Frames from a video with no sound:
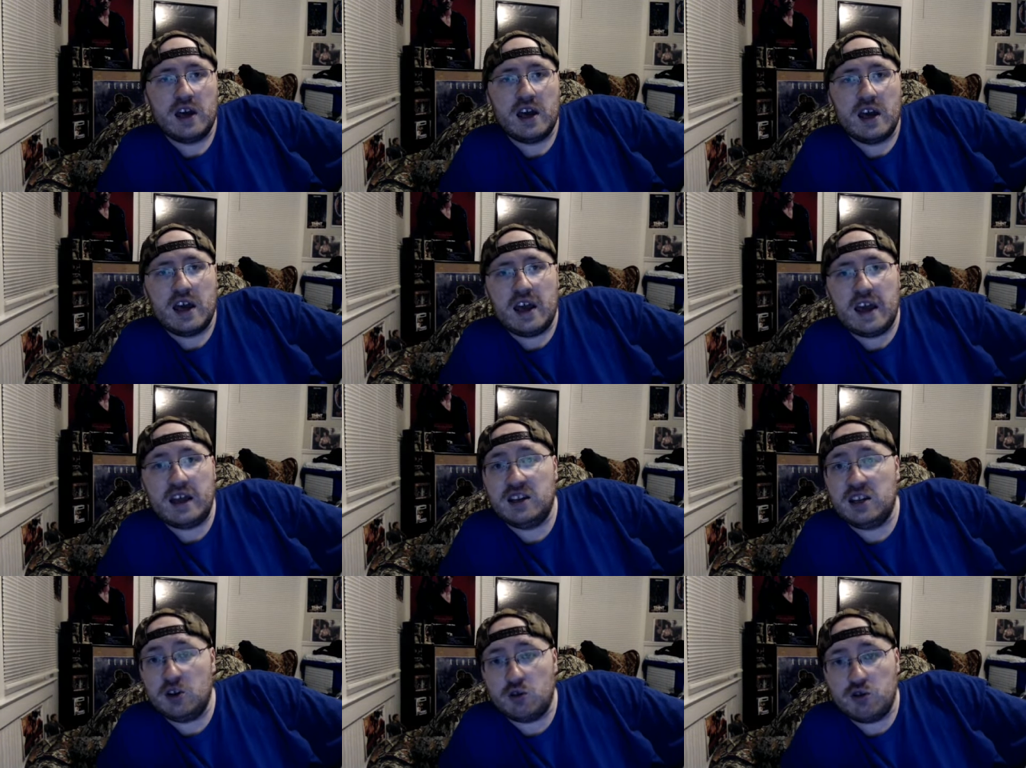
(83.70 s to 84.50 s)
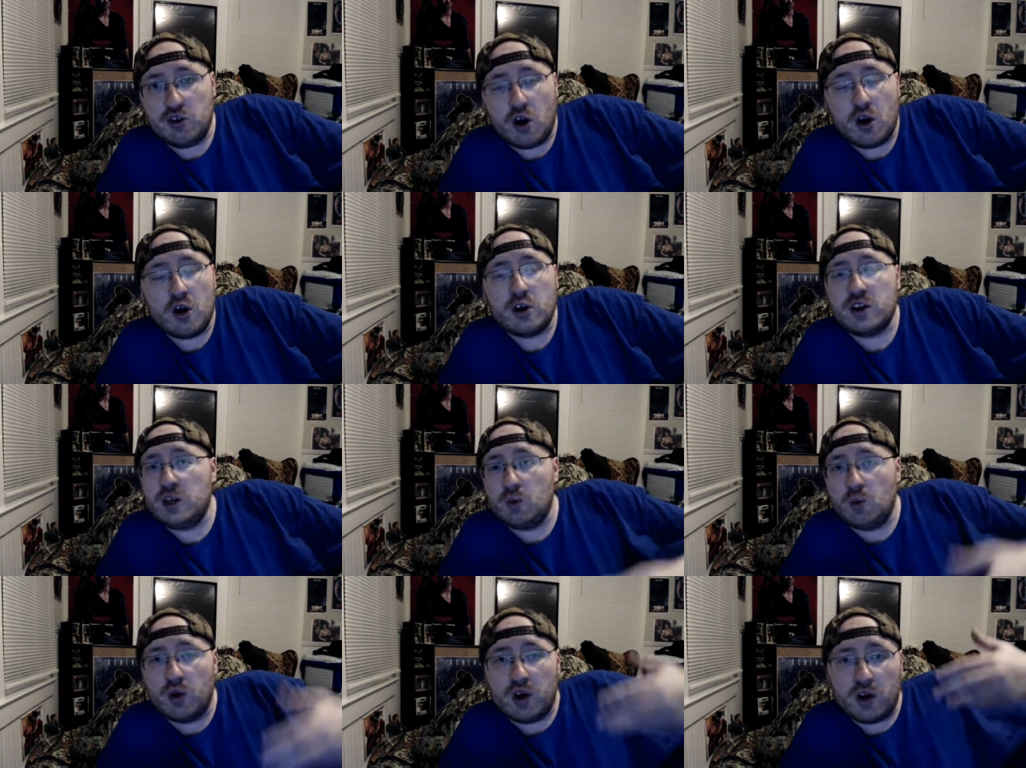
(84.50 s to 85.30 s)
and Near Dark. He
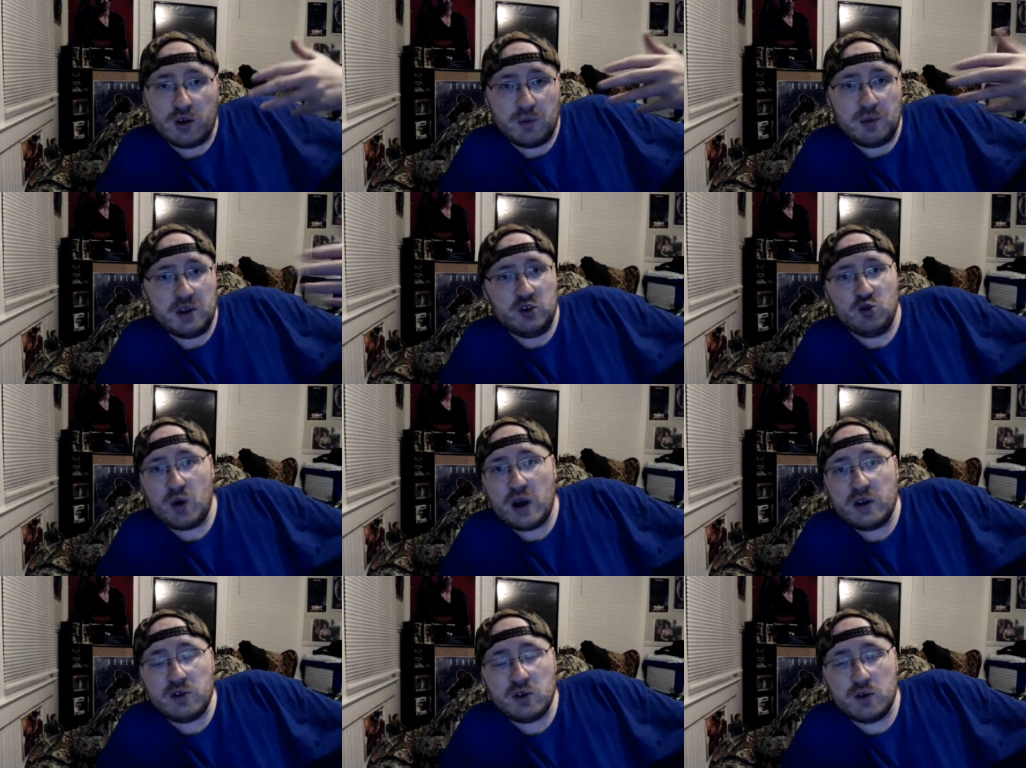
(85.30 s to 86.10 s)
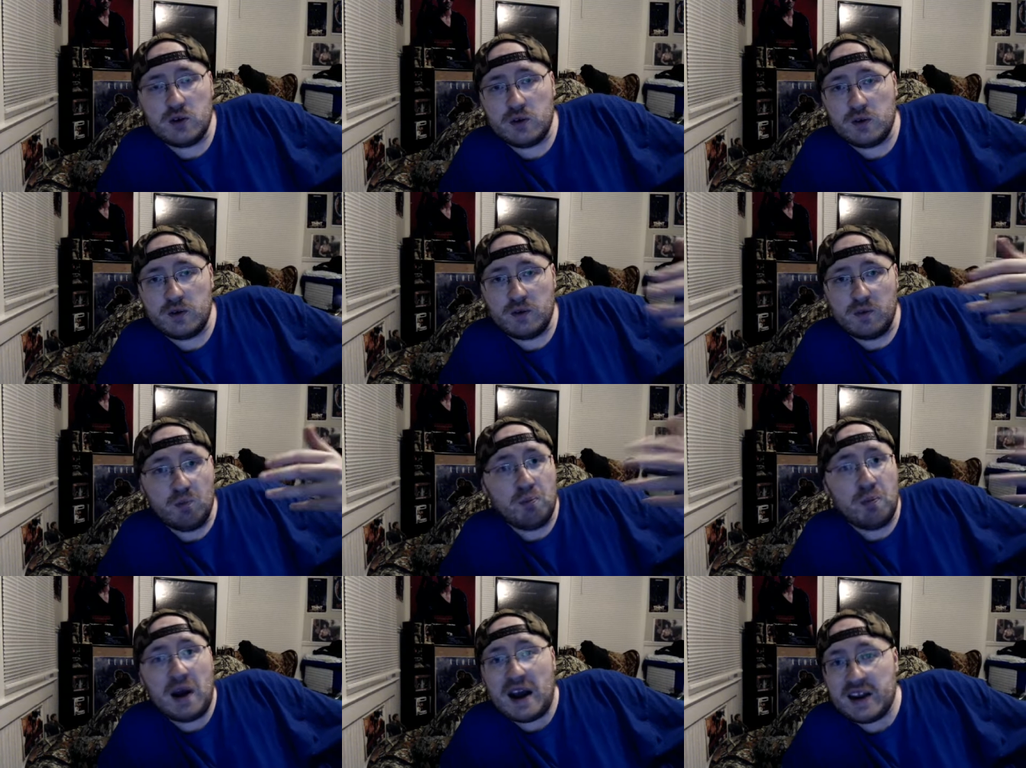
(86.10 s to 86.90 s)
went on to be director,
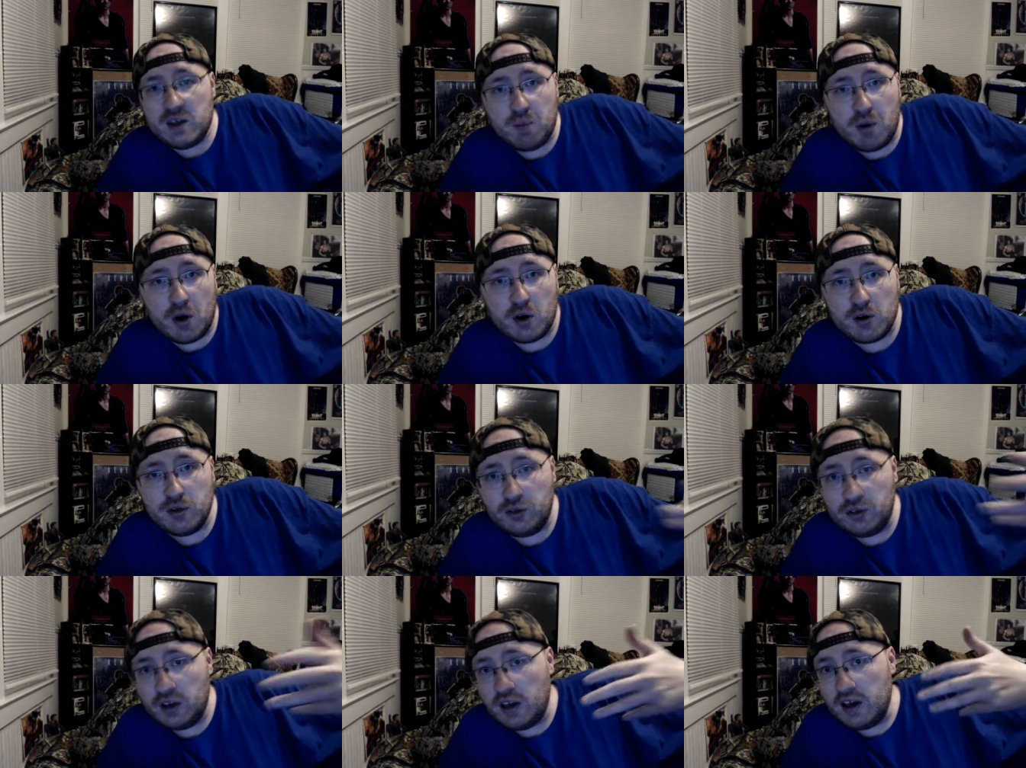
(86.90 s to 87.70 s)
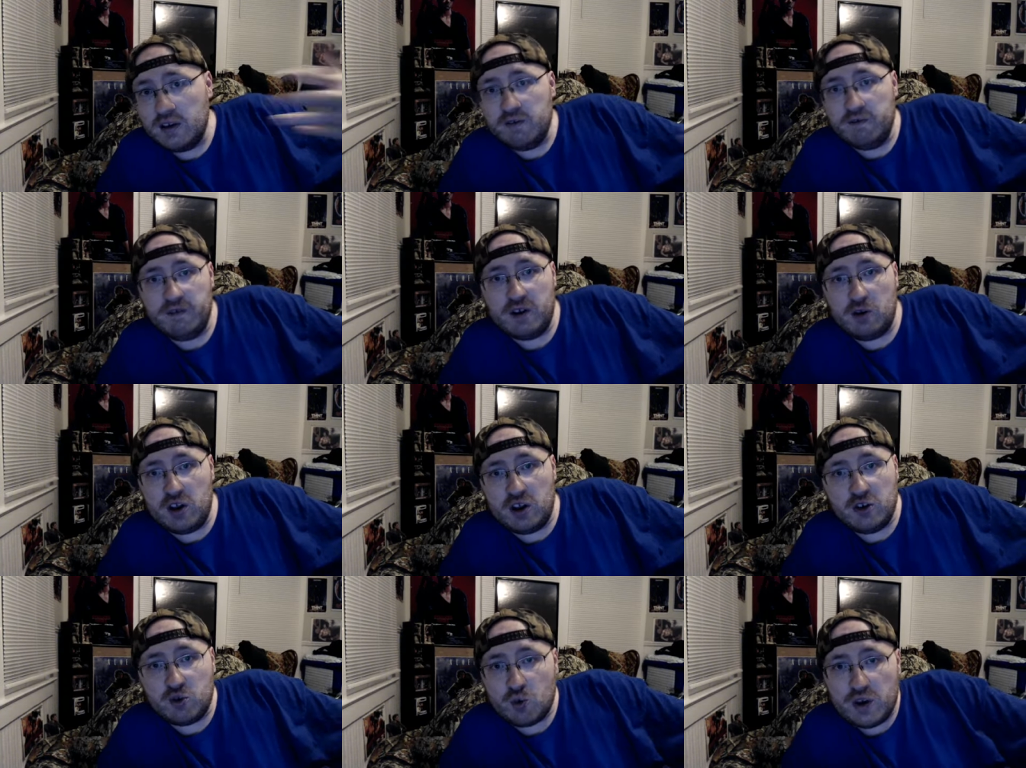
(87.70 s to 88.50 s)
Body Parts, very
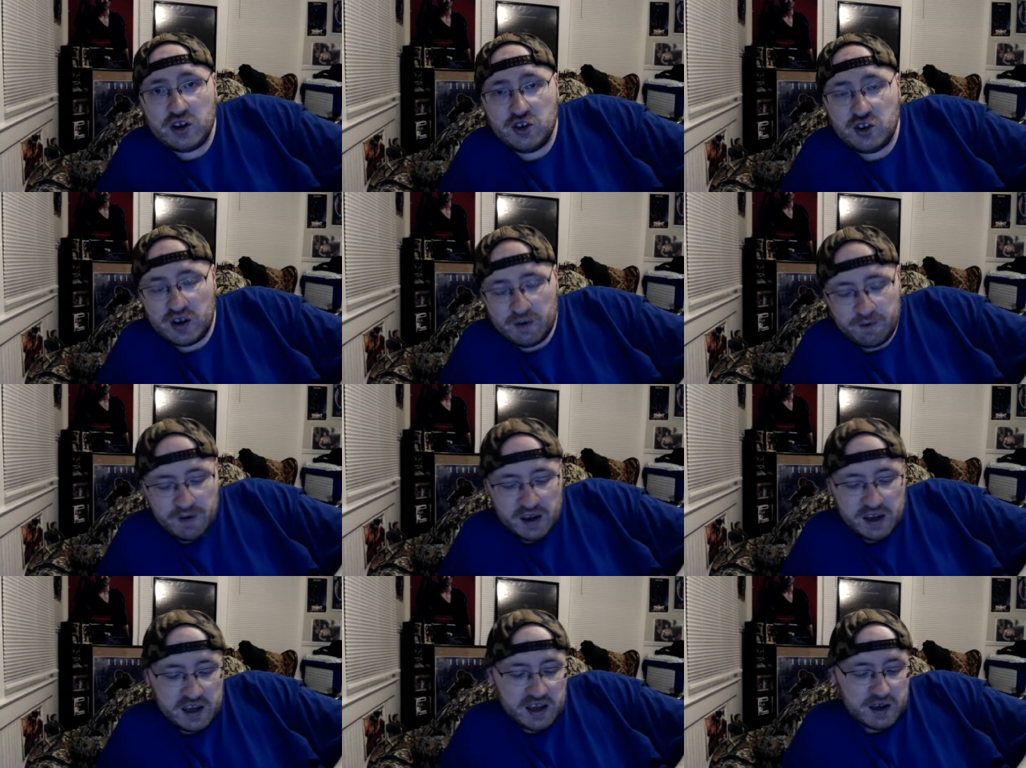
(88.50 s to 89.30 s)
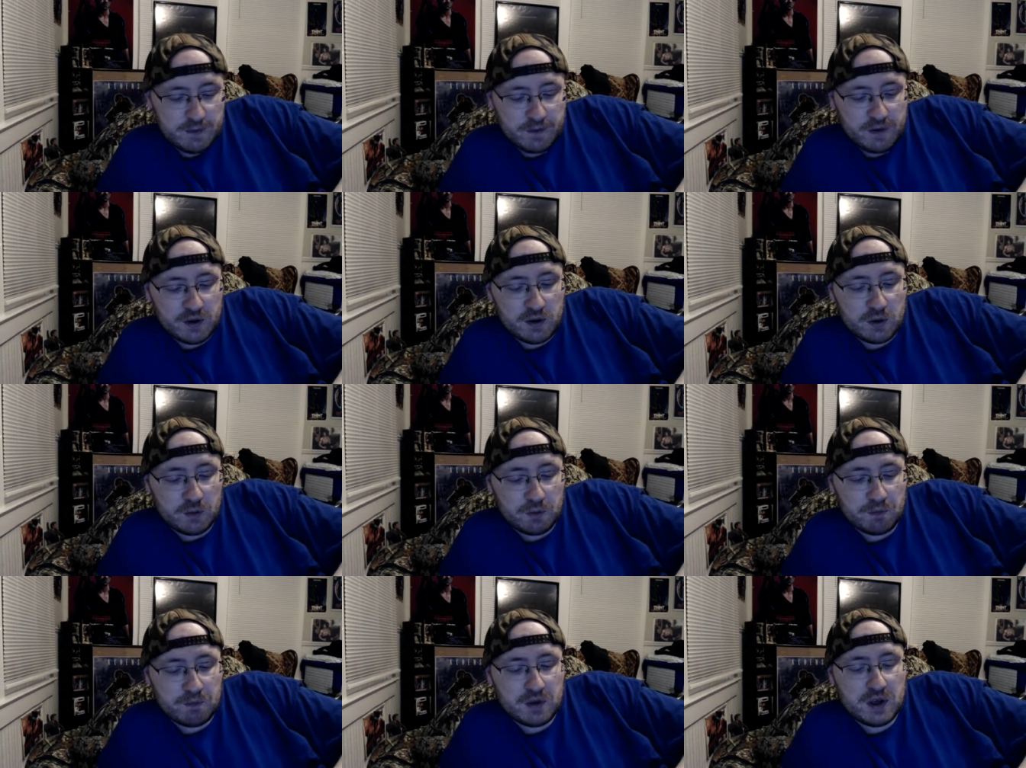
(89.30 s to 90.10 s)
underrated Jeff Fahey
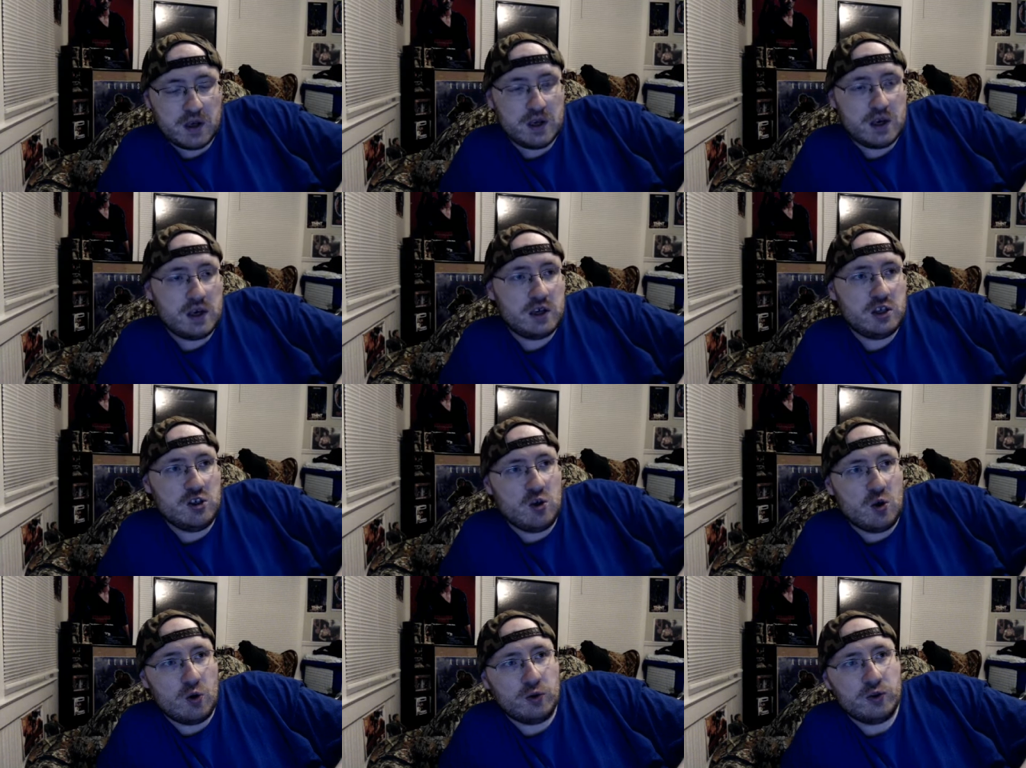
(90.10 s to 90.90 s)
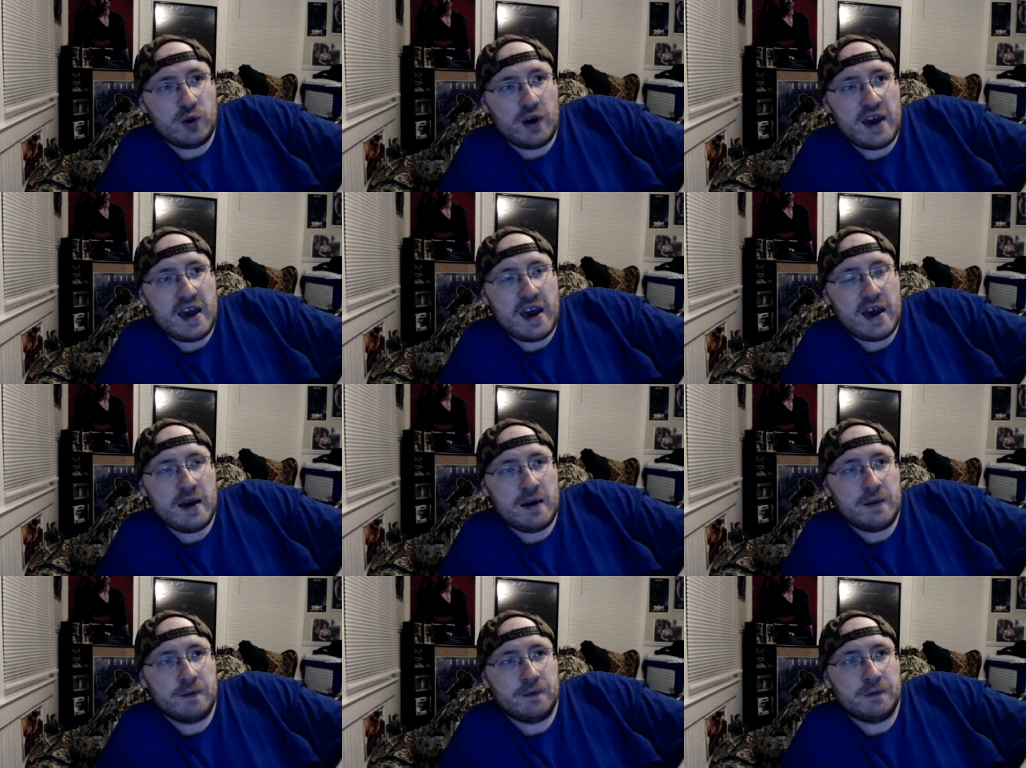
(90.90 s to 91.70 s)
film. You also have